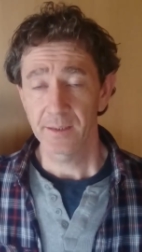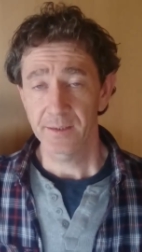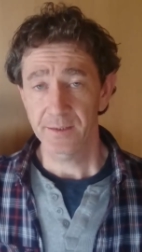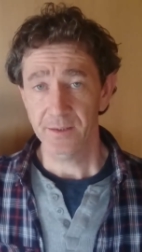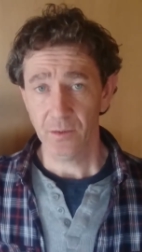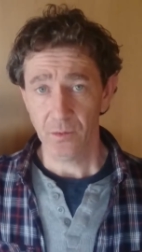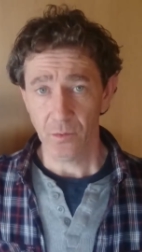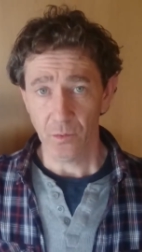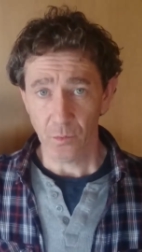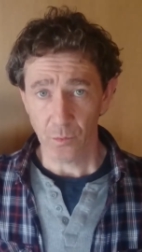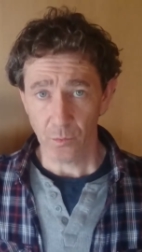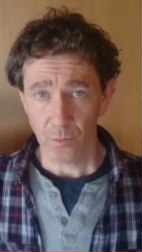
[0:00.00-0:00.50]

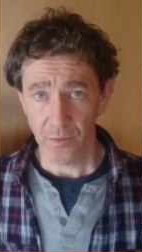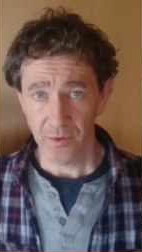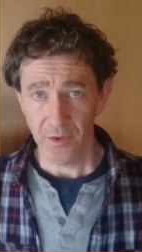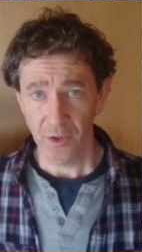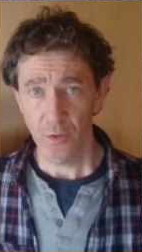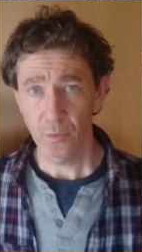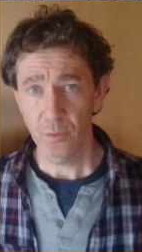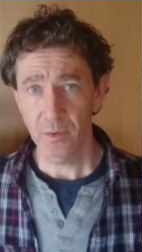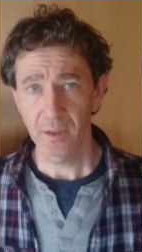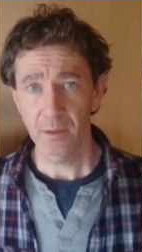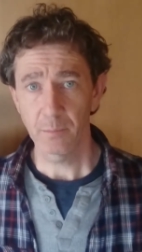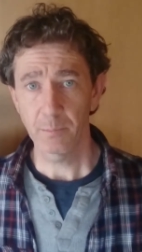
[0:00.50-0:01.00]
So,
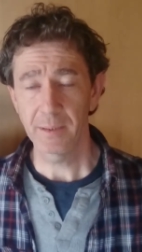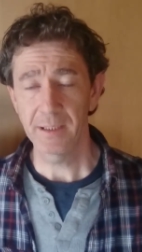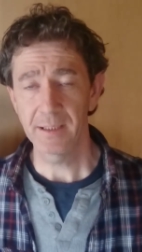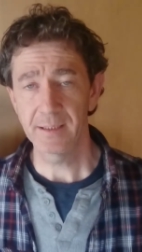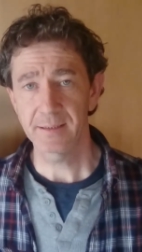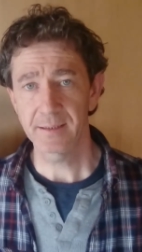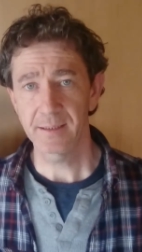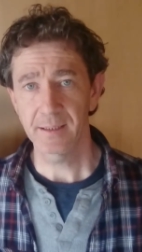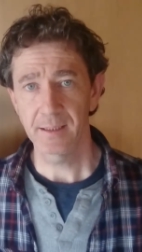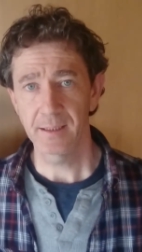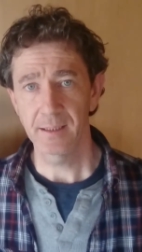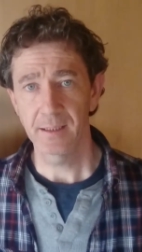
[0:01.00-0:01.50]
renewing a
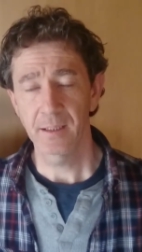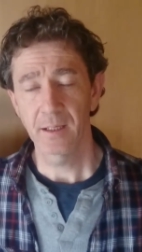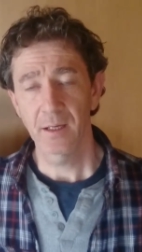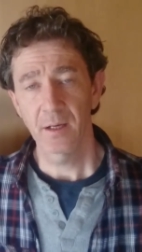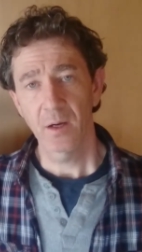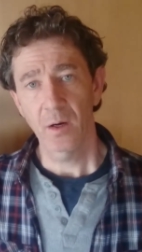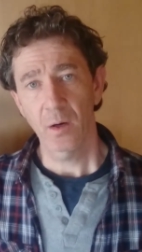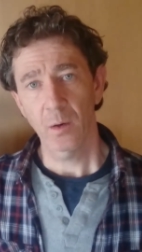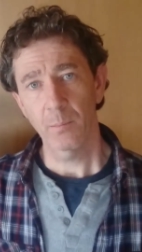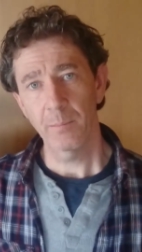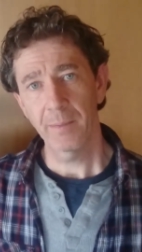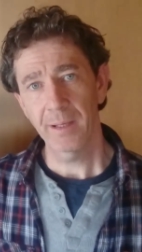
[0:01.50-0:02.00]
PC
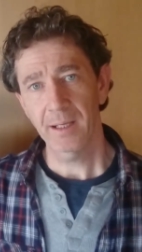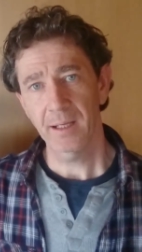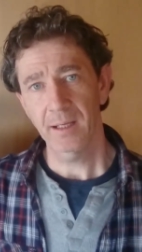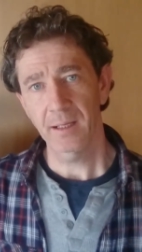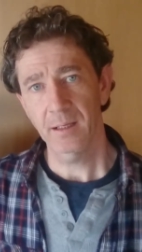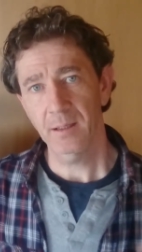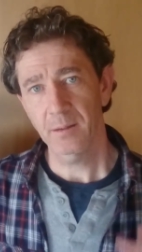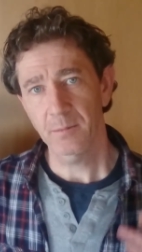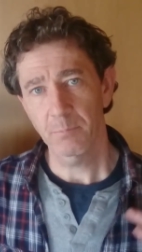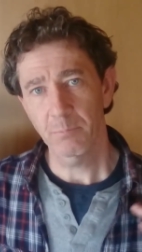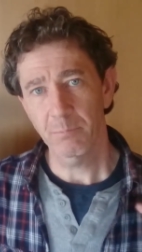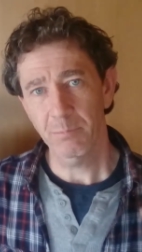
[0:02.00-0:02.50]
or
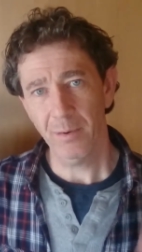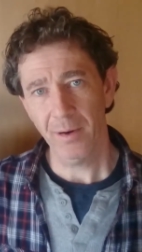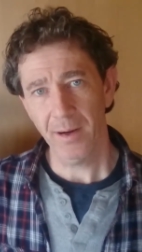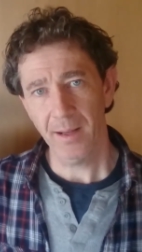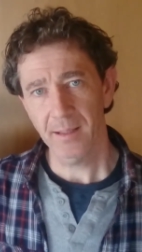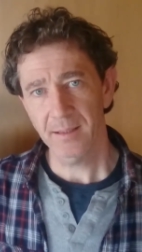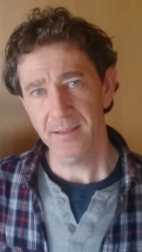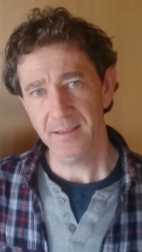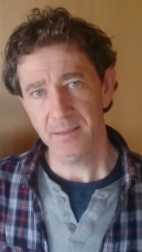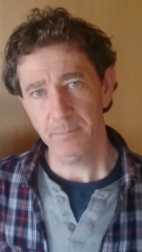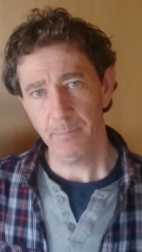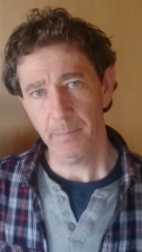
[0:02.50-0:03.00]
making it
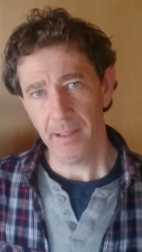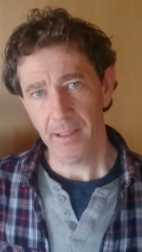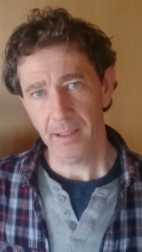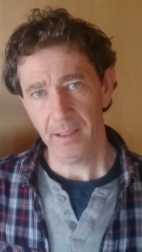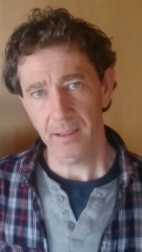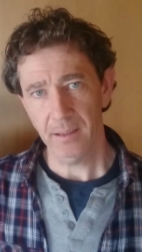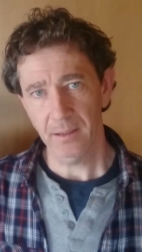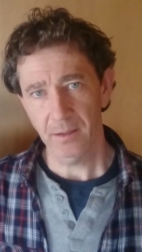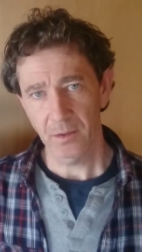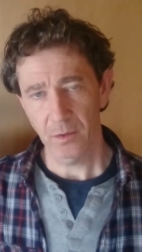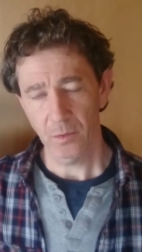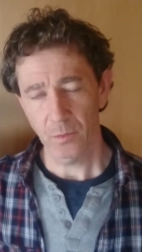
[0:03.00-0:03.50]
brand
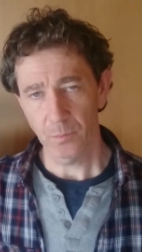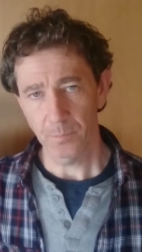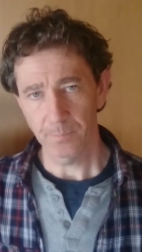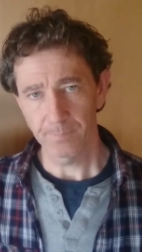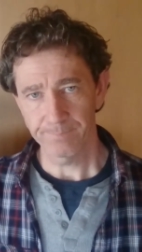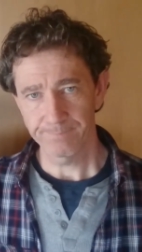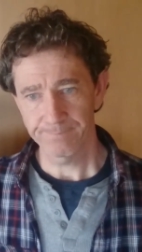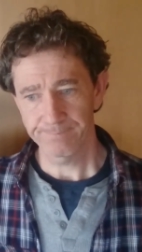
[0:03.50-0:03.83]
spanking new.